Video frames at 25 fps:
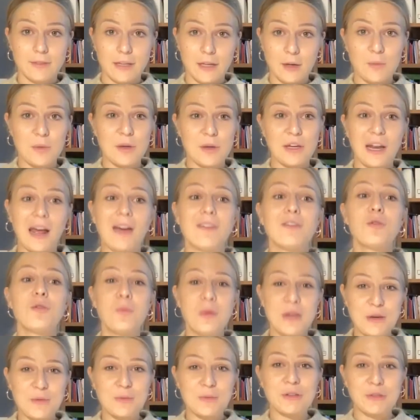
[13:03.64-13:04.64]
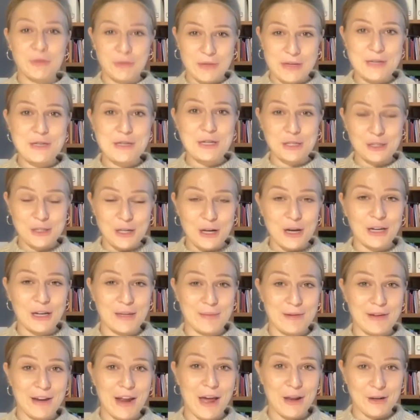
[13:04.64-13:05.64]
Like we could have a week retreat just talking
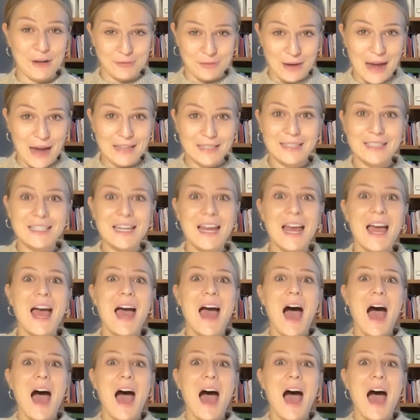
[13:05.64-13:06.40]
about how to rest,